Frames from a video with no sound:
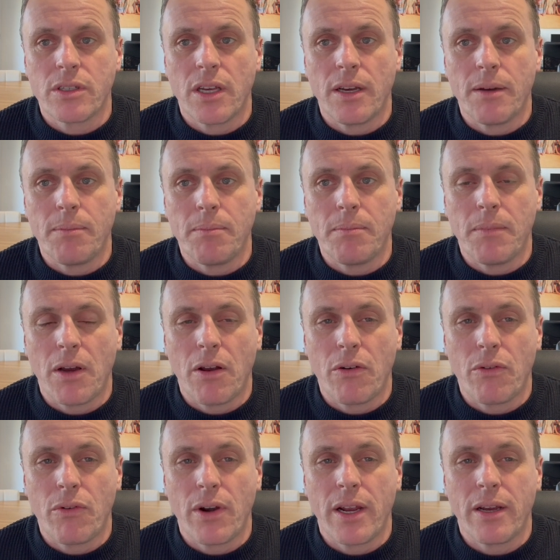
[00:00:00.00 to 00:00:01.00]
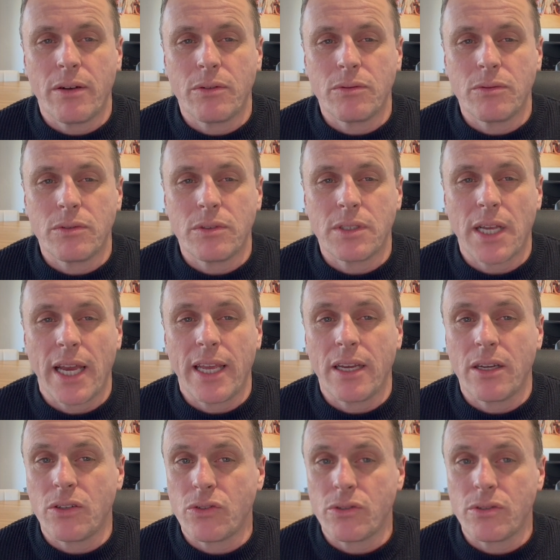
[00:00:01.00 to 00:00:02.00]
around
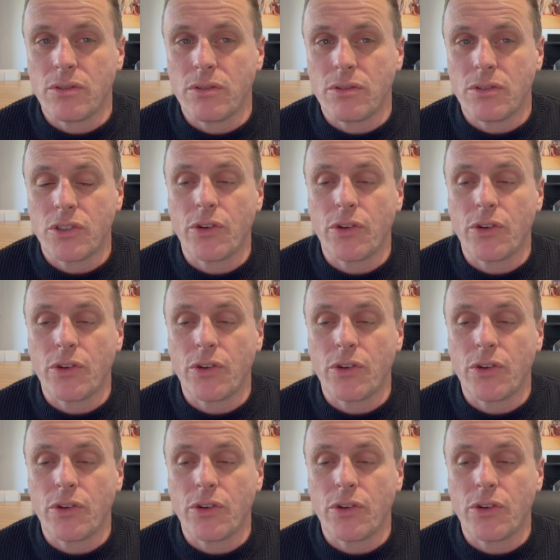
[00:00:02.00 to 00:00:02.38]
800,